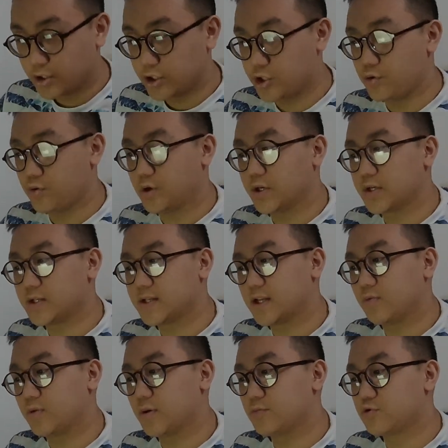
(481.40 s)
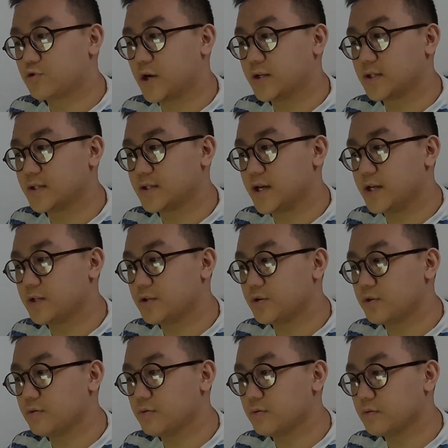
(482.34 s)
Do you understand what I'm trying to say to
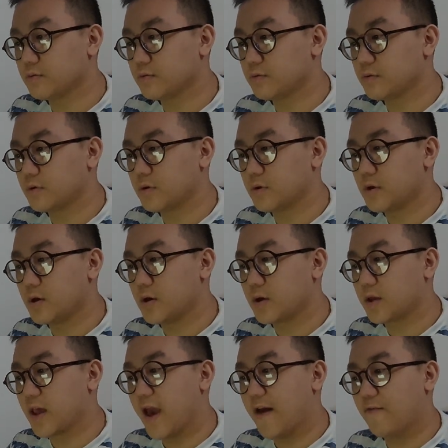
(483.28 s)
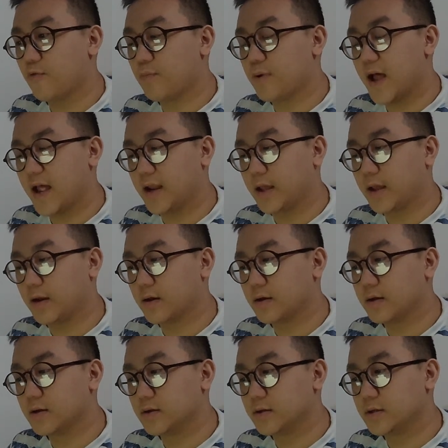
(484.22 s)
you? Careful planning,
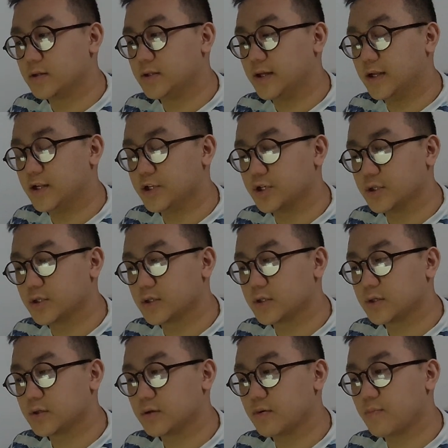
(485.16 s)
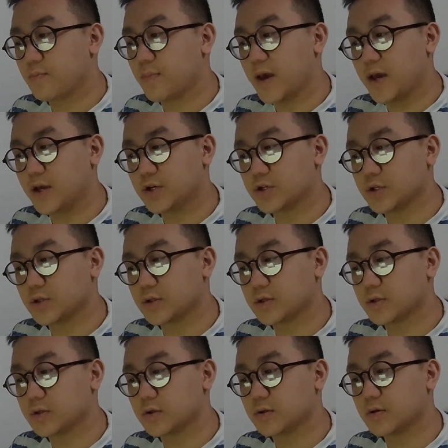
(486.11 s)
diligence,
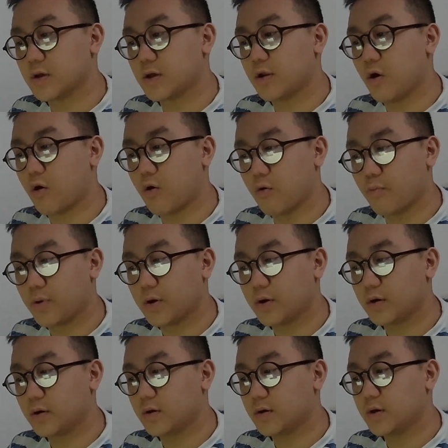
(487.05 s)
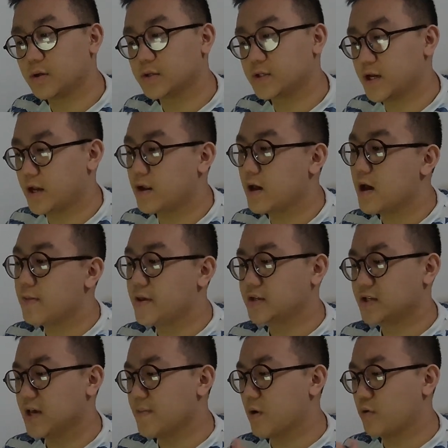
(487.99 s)
patience, and hope. Take
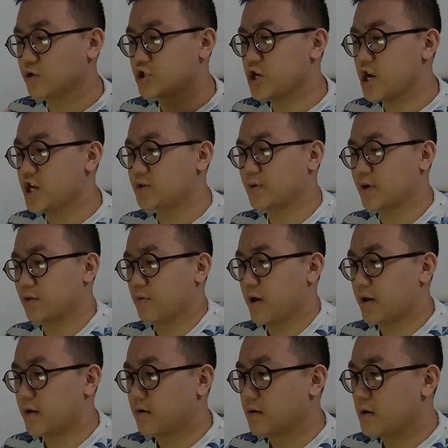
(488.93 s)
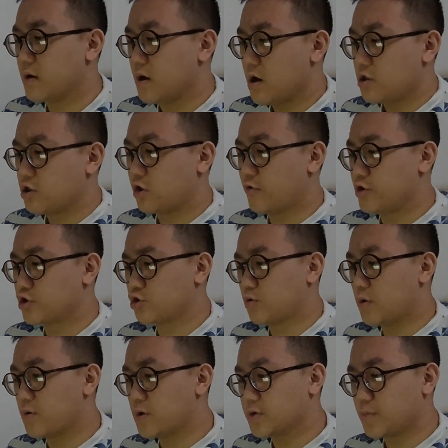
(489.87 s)
this email was changed by the way. The original
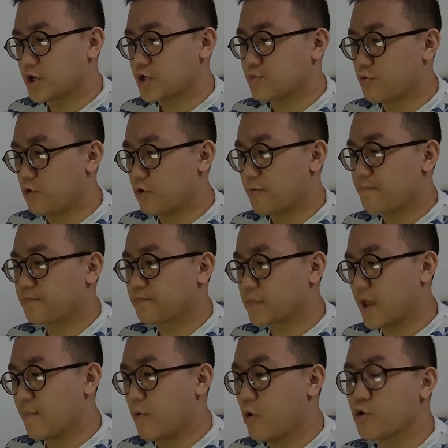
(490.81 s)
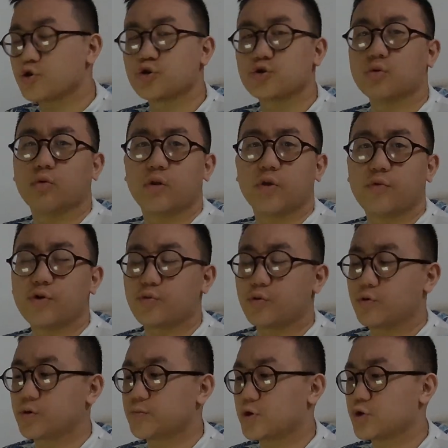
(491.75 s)
one was much more emotional. The original
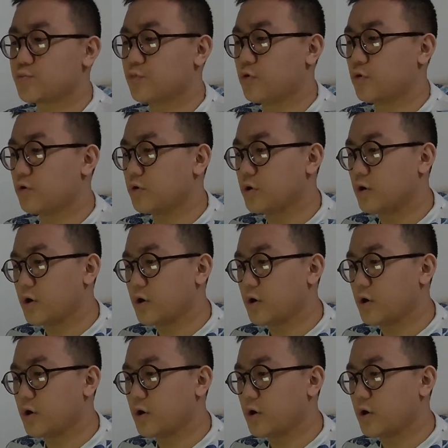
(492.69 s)
one was much more